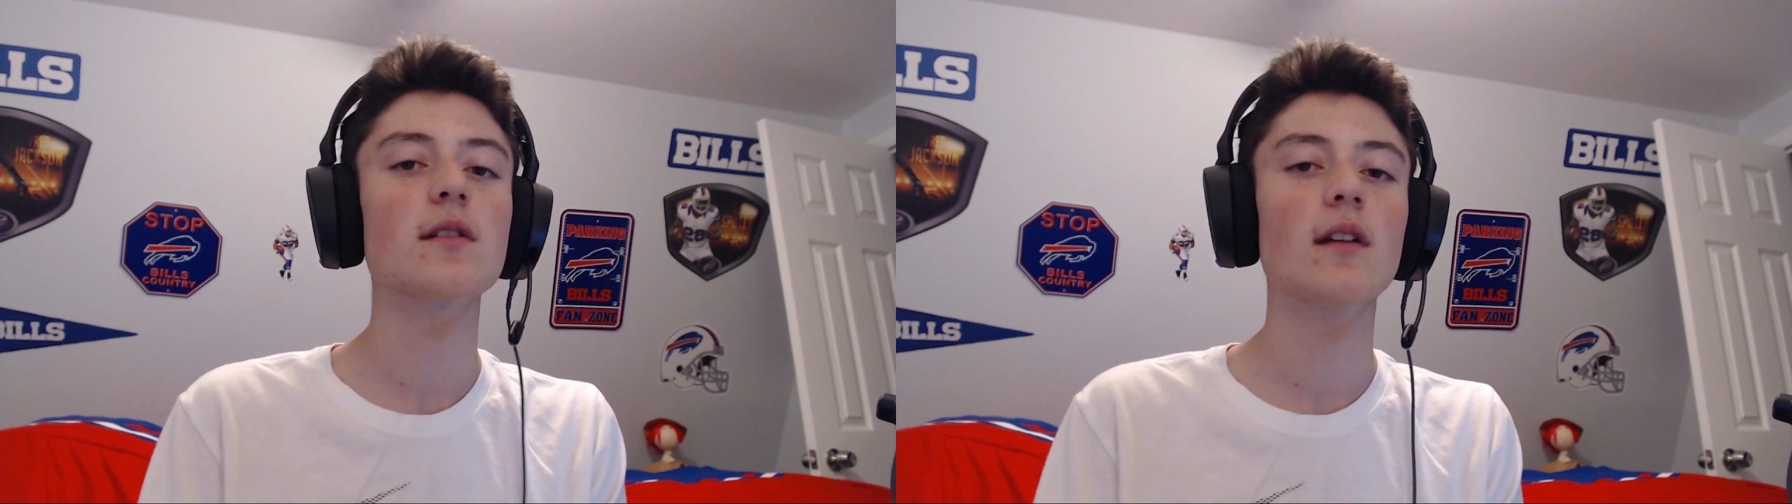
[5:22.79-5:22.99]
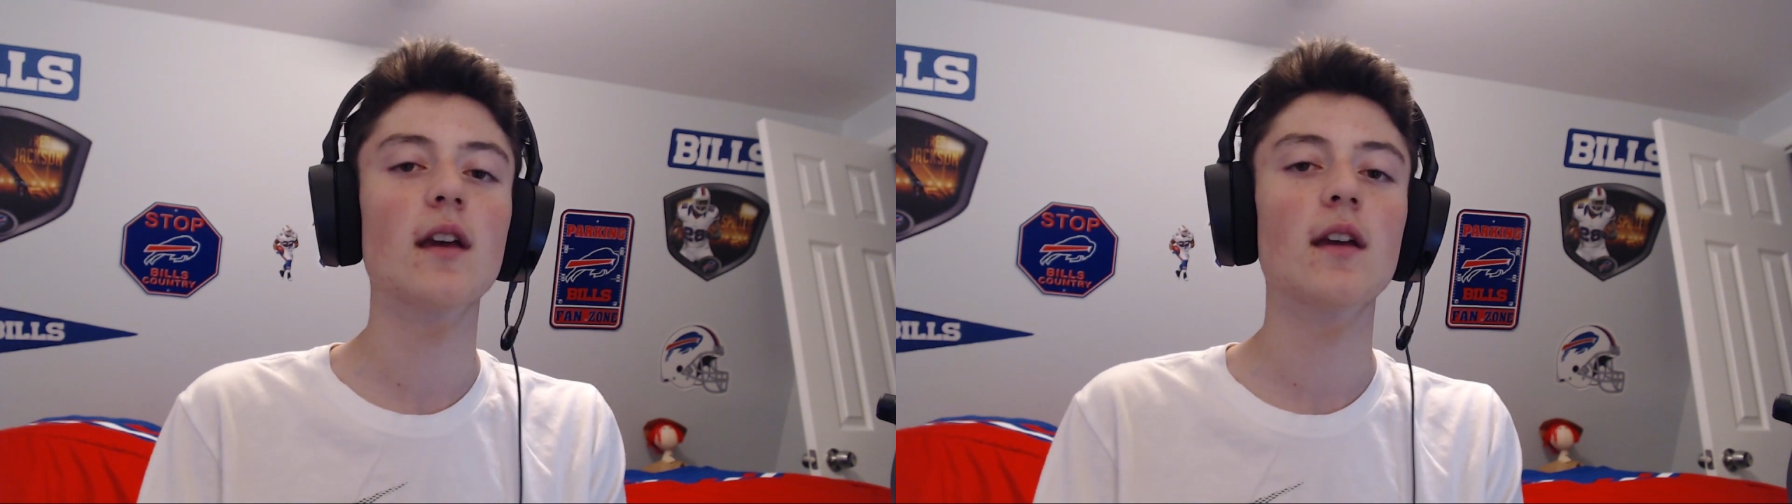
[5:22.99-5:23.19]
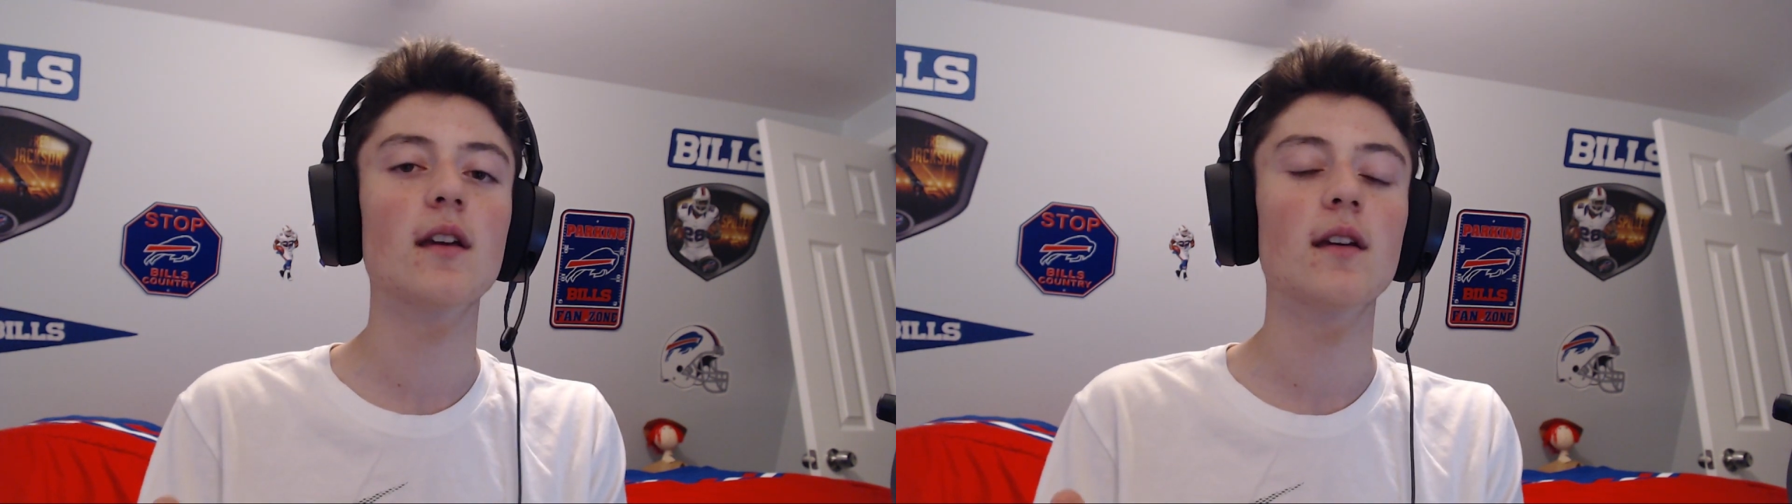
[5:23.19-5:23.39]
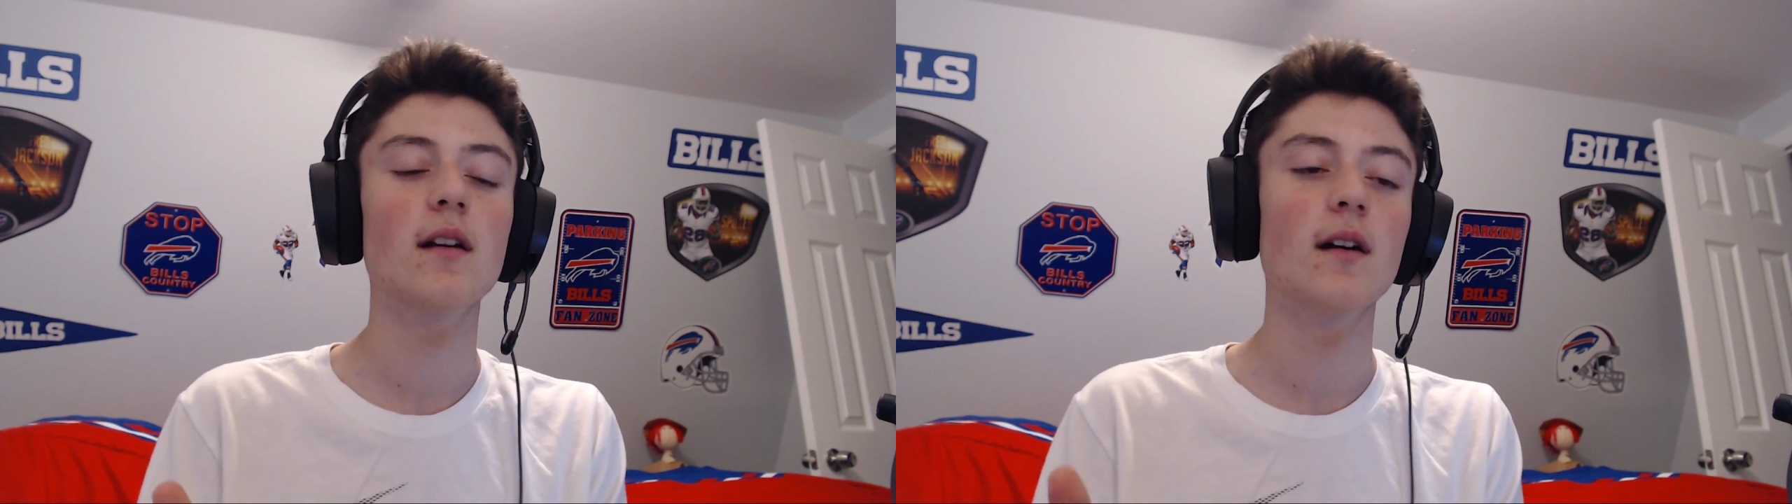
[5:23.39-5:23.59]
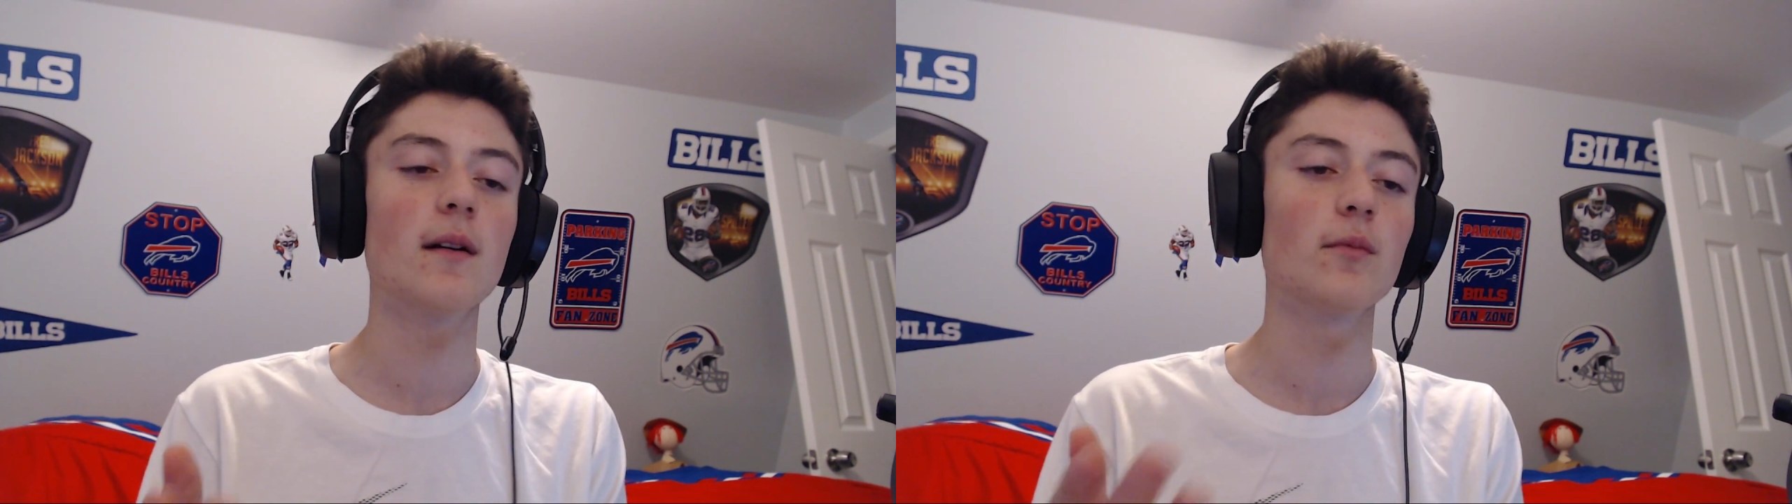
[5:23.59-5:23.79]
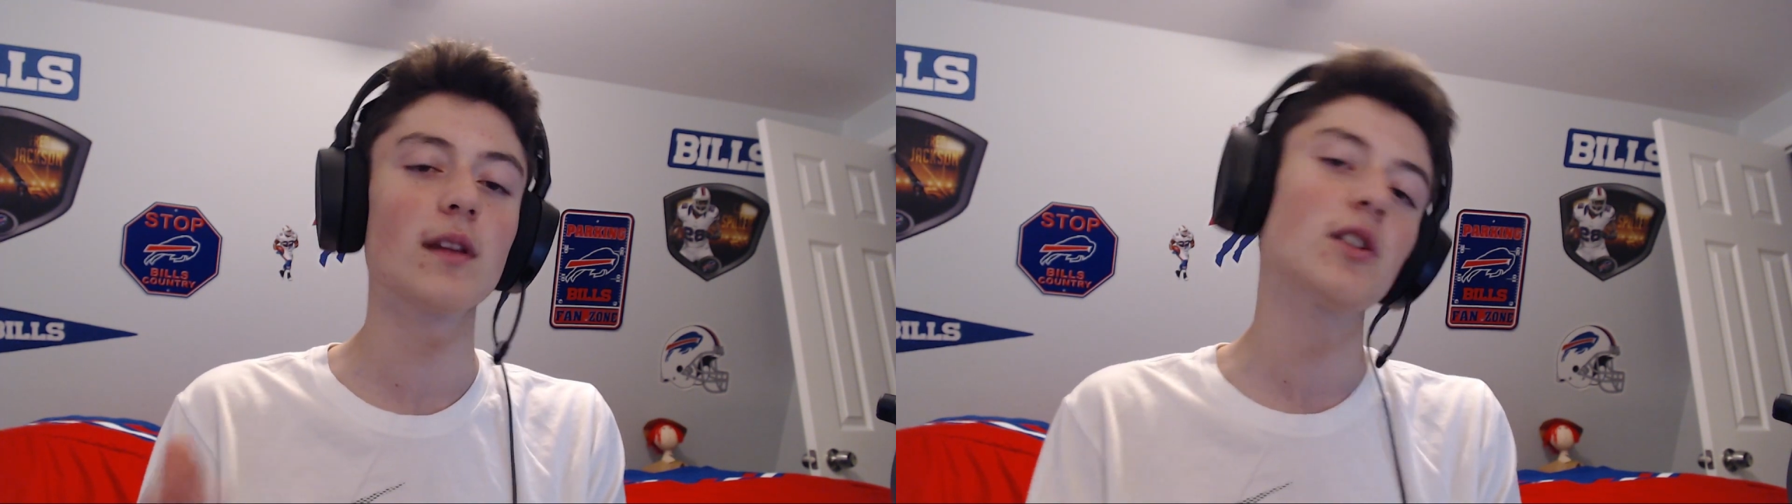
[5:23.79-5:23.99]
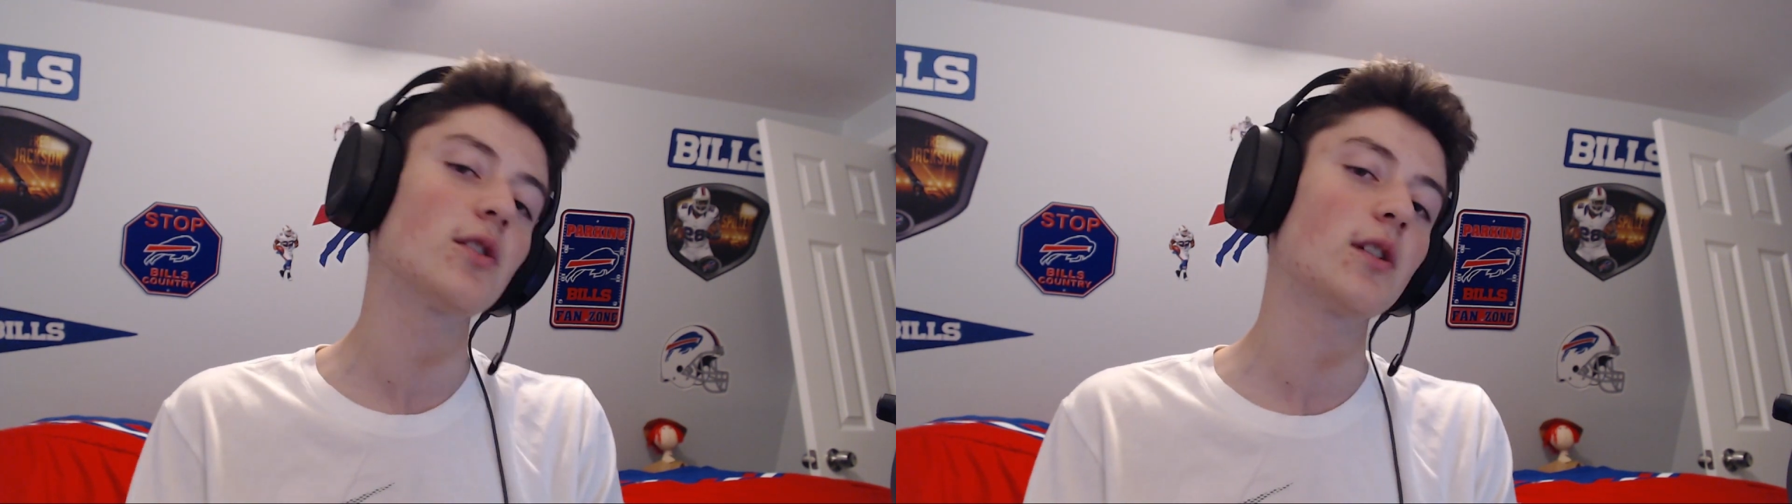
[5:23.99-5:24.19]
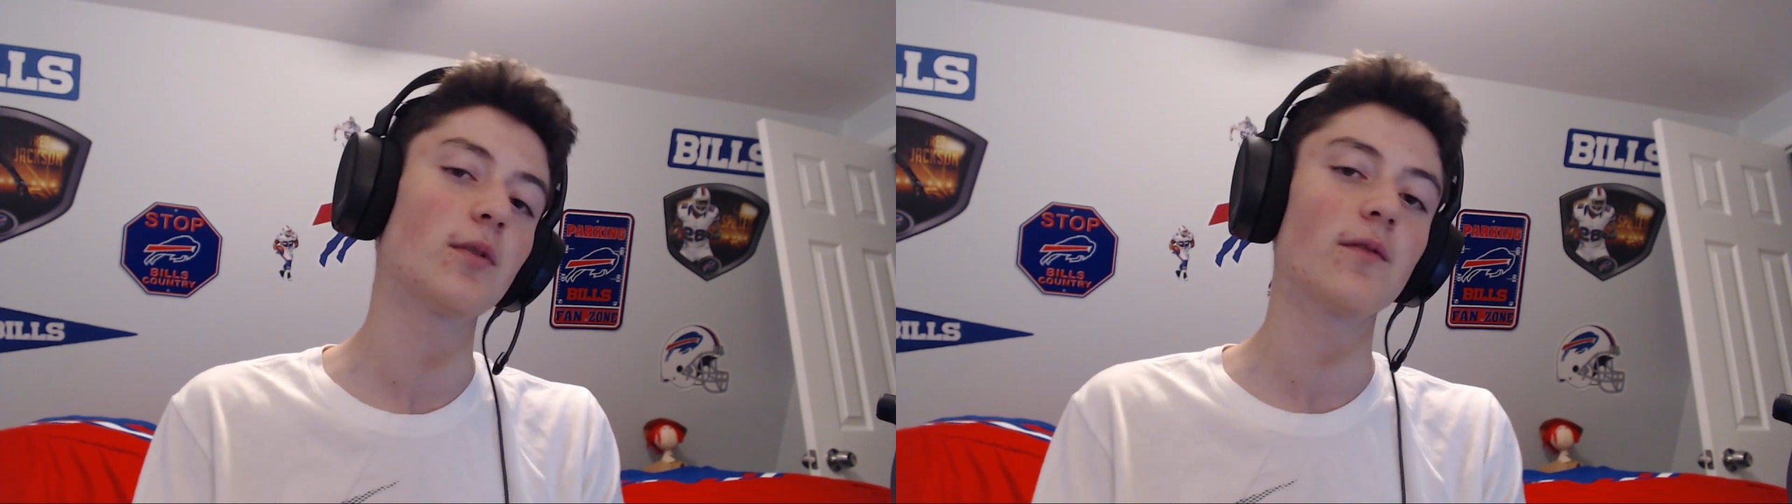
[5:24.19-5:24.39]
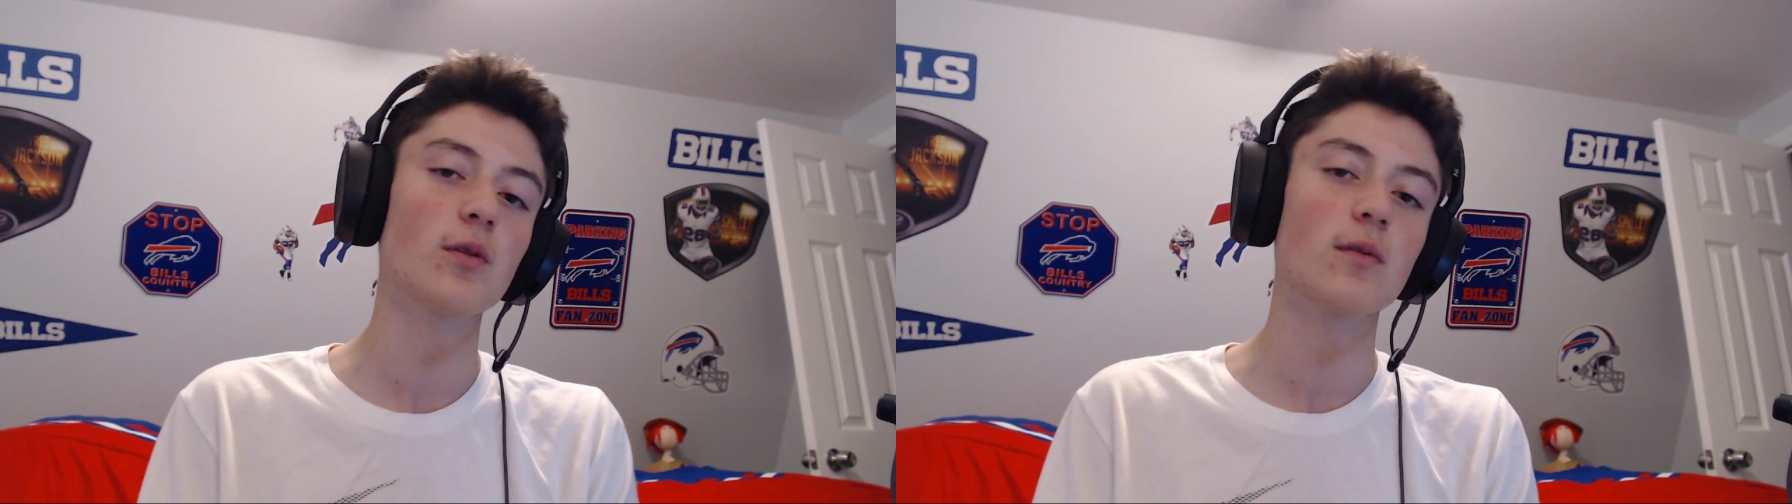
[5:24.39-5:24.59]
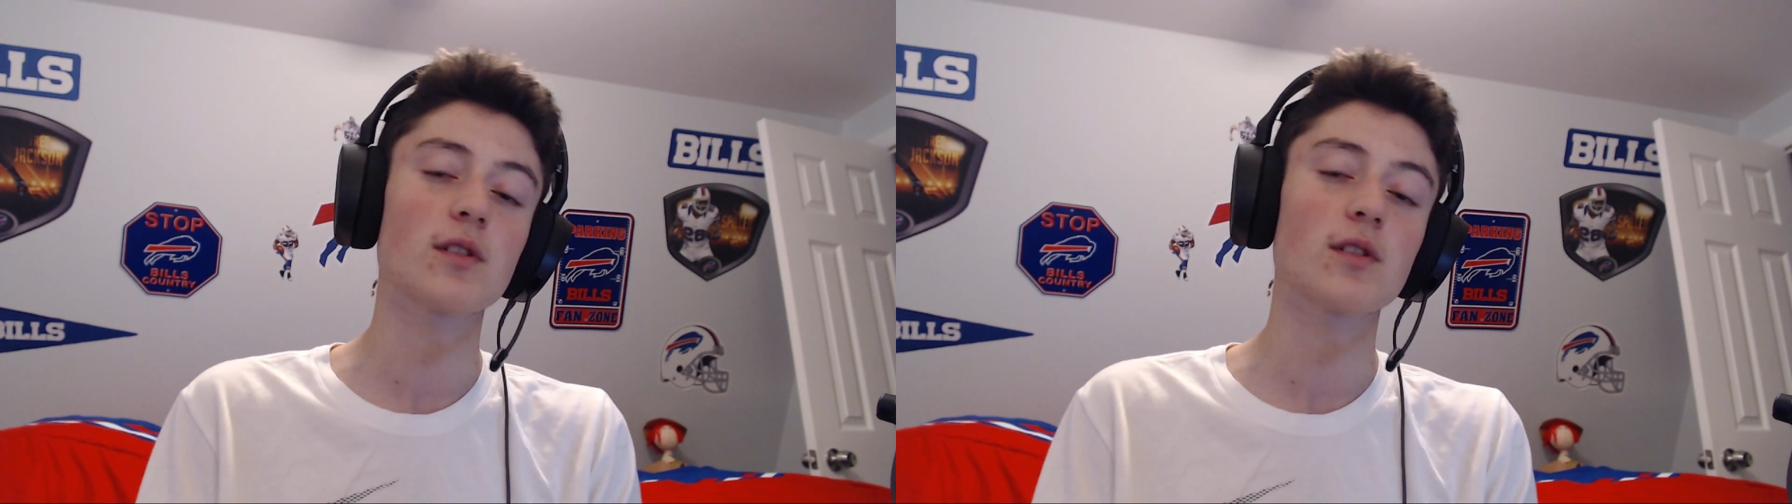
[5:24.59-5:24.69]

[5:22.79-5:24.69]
a relationship with your viewers.